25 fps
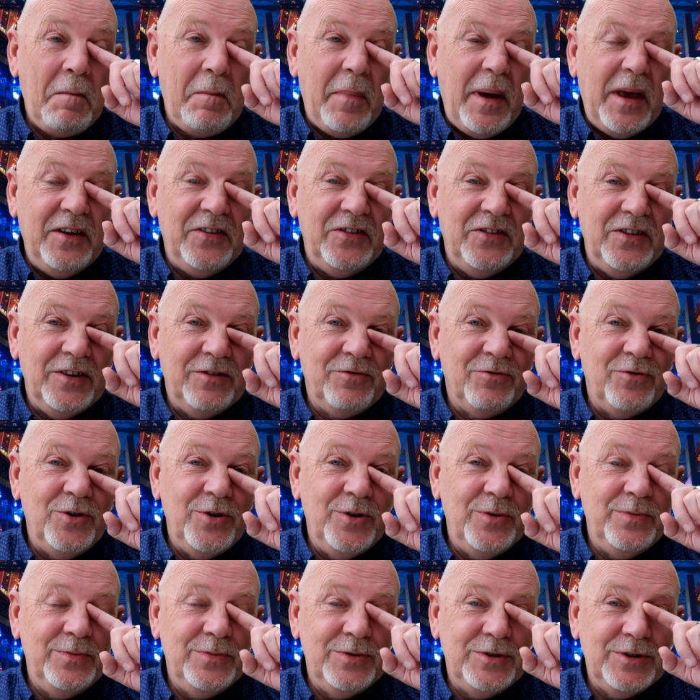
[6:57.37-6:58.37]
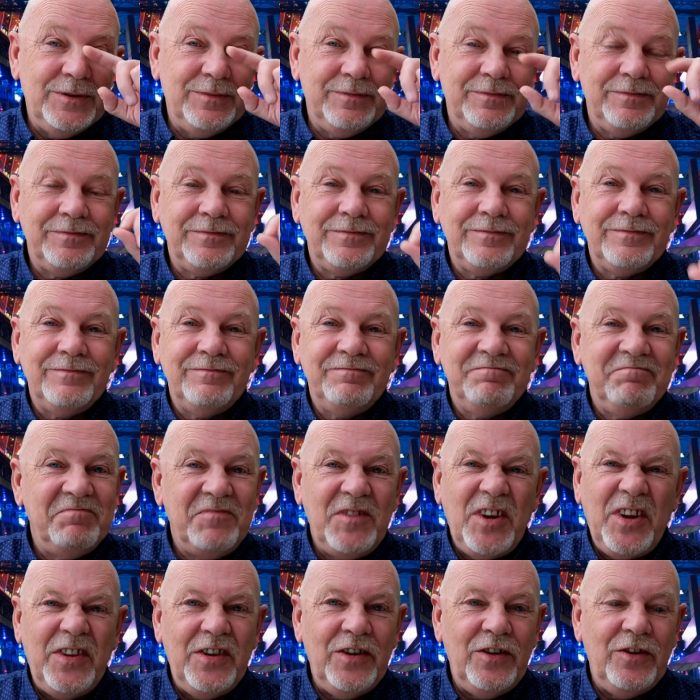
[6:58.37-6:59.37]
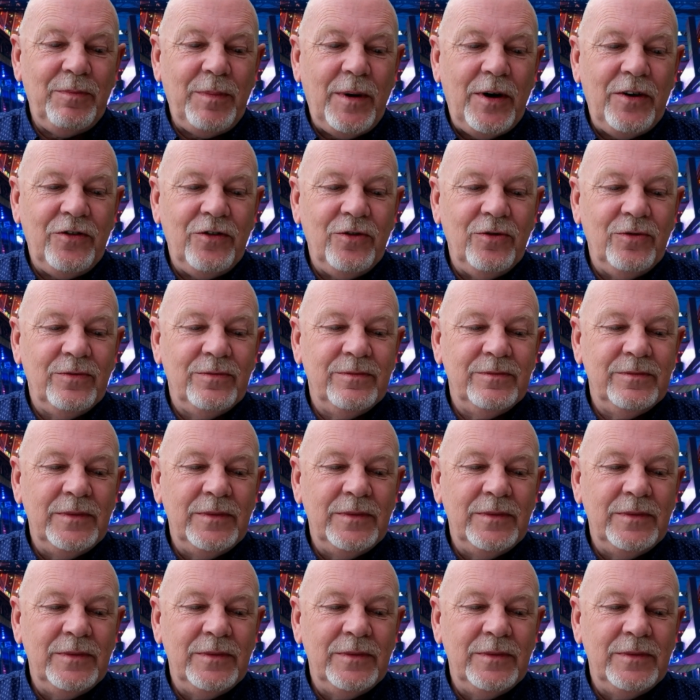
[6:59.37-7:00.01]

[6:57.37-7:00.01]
Basic rooms, nothing special,